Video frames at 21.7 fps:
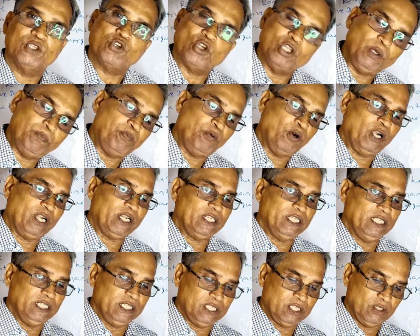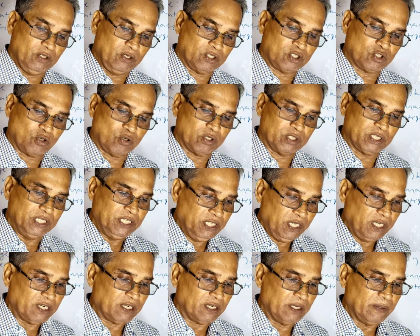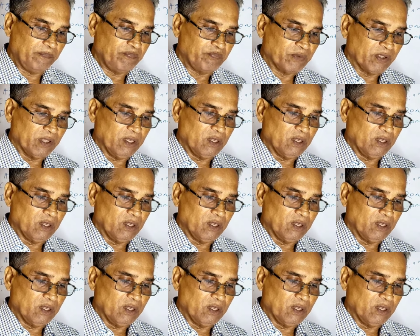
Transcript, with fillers: So the poet he also here